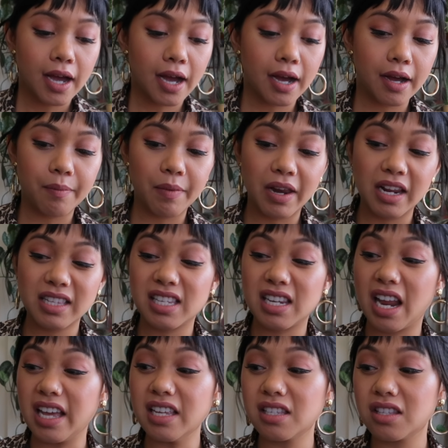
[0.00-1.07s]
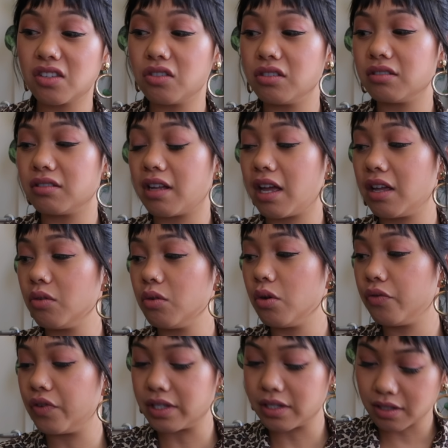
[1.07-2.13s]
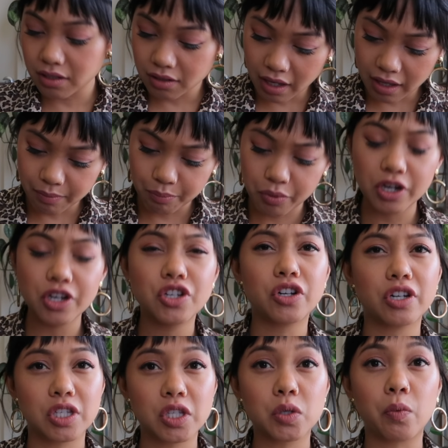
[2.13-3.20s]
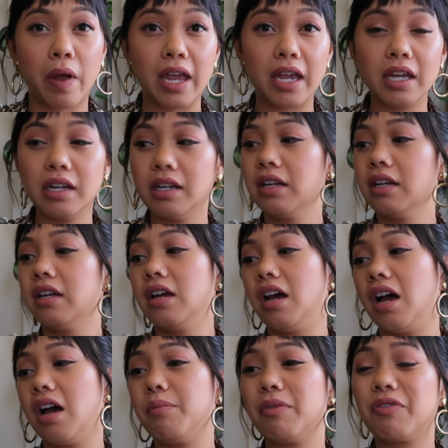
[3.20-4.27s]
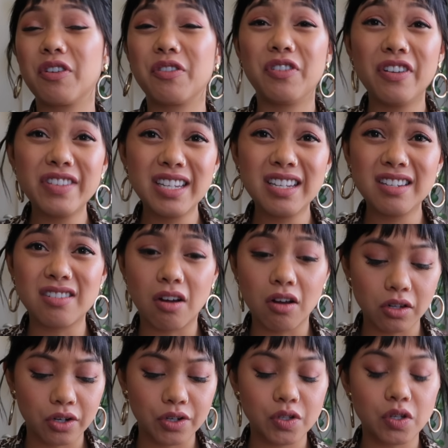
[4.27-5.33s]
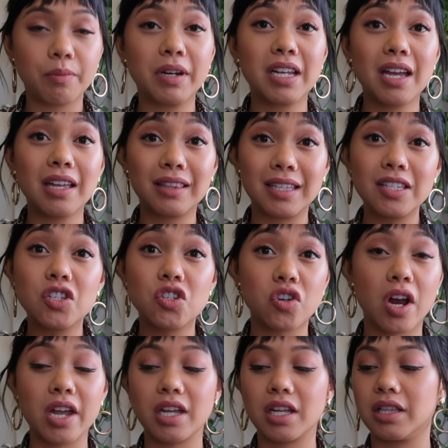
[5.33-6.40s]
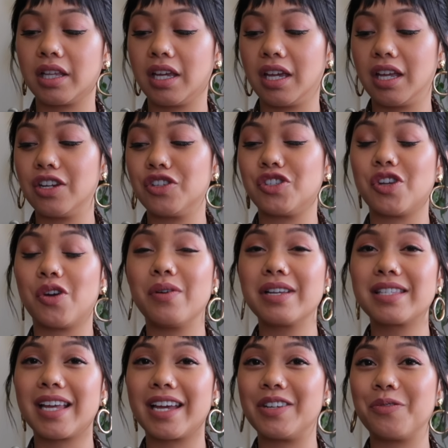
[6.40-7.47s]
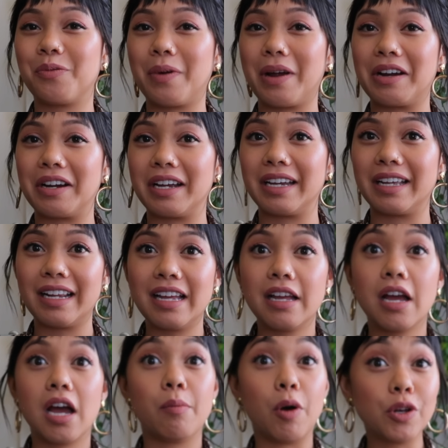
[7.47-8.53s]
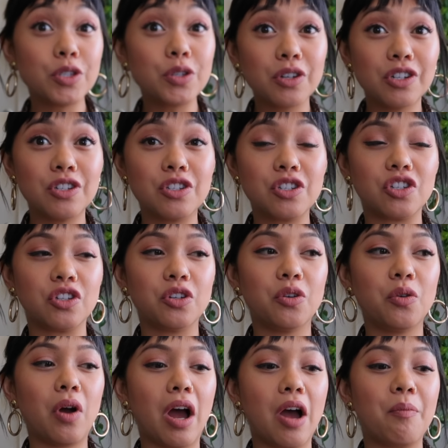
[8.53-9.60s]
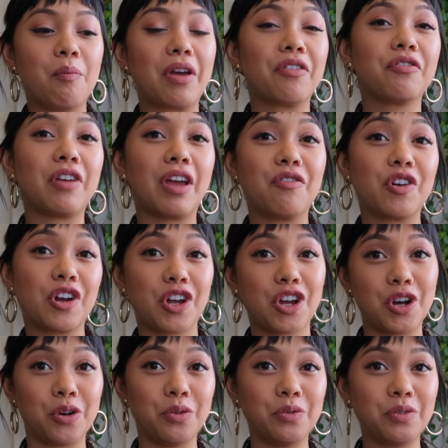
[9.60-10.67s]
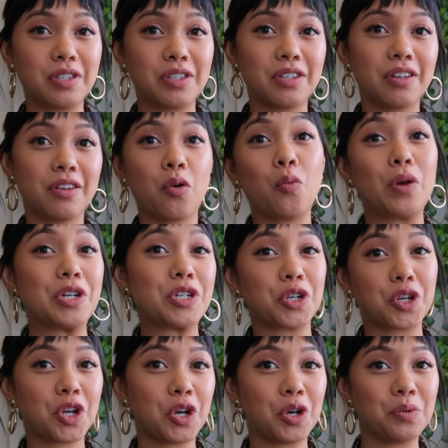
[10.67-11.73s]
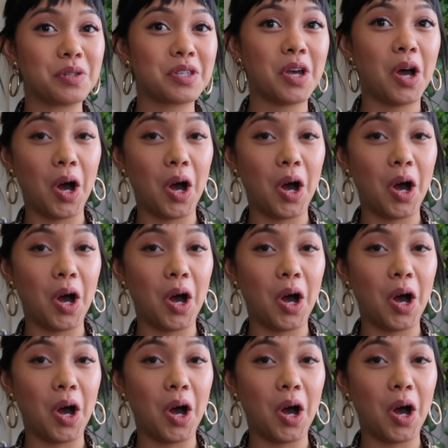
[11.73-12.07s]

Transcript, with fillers: Um, and it's nice little, I don't know if it's, I'm pretty sure it's suede, uh, but for $15. So I'm gonna get this dry cleaned, so excited to wear it. I'm also gonna do um, my favorite coats, winter coats